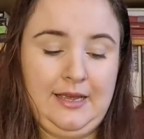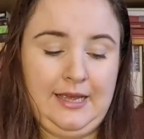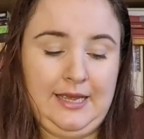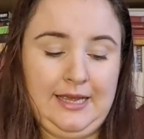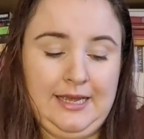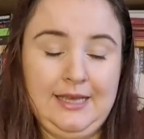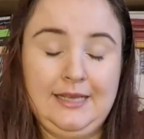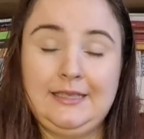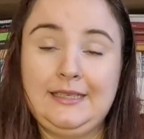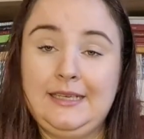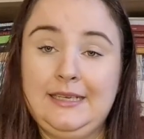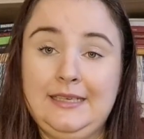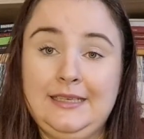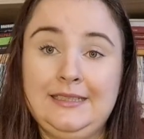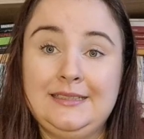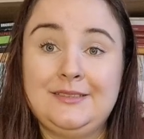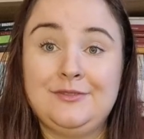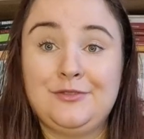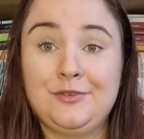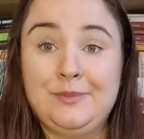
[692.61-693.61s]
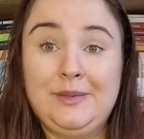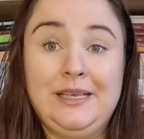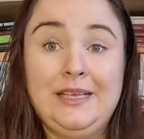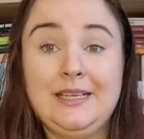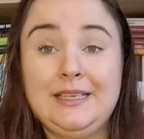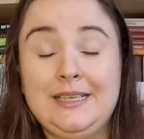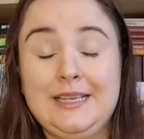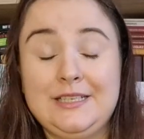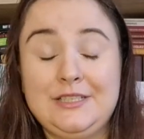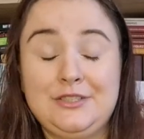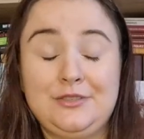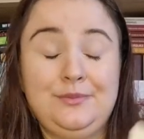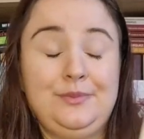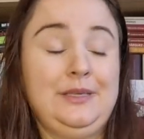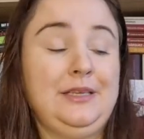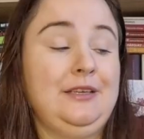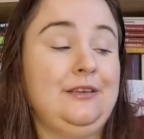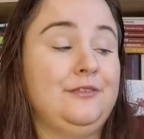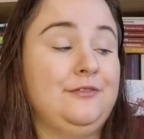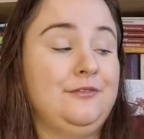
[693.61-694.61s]
And it for me, it has to
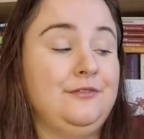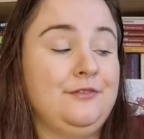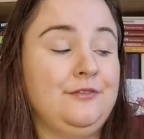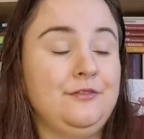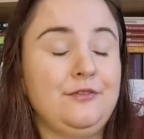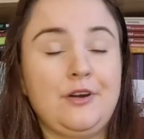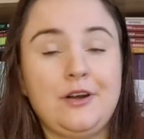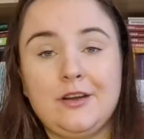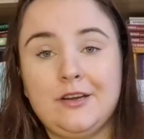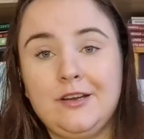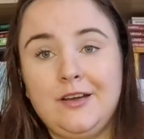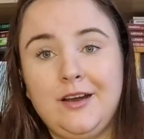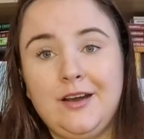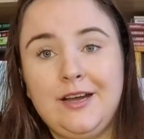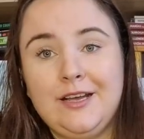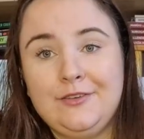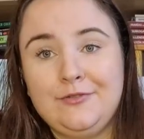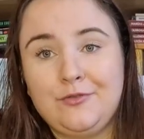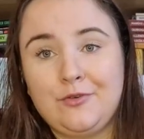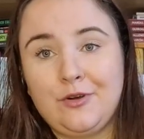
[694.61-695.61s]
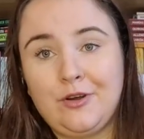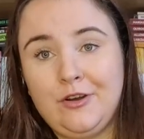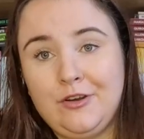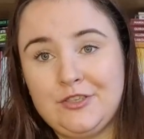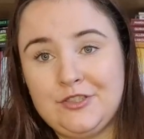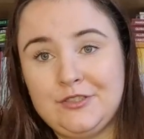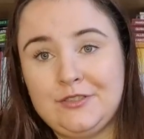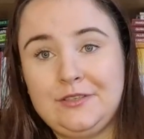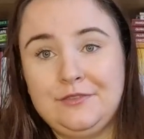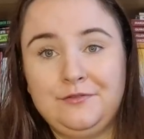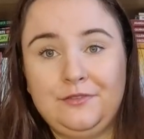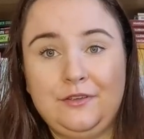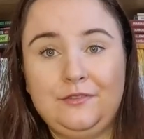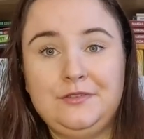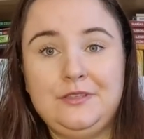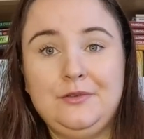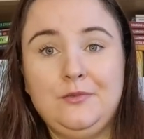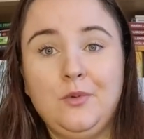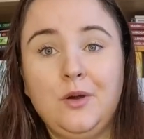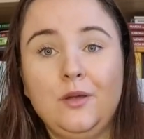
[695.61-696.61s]
be Fahrenheit
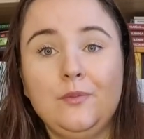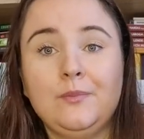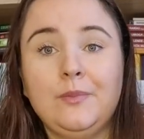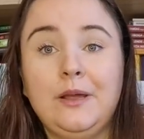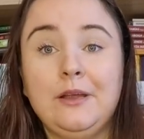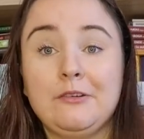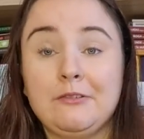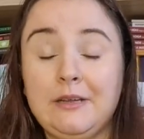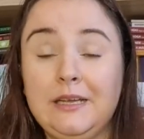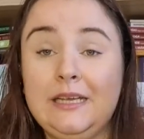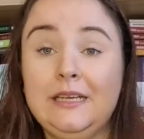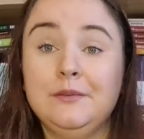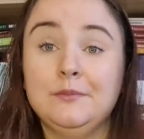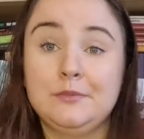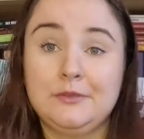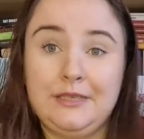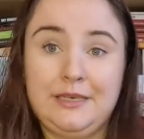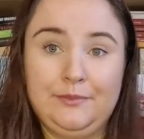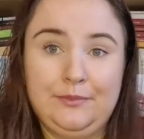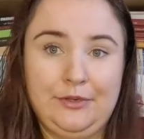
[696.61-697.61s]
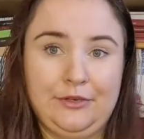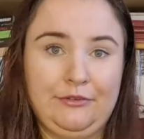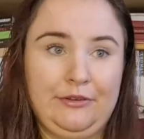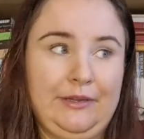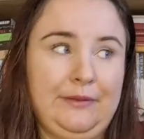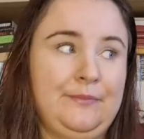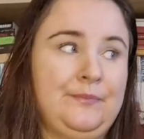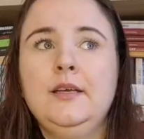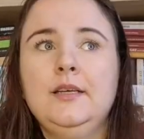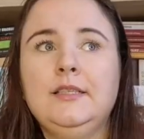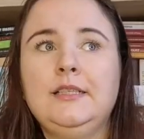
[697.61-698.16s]
451 by Ray Bradbury.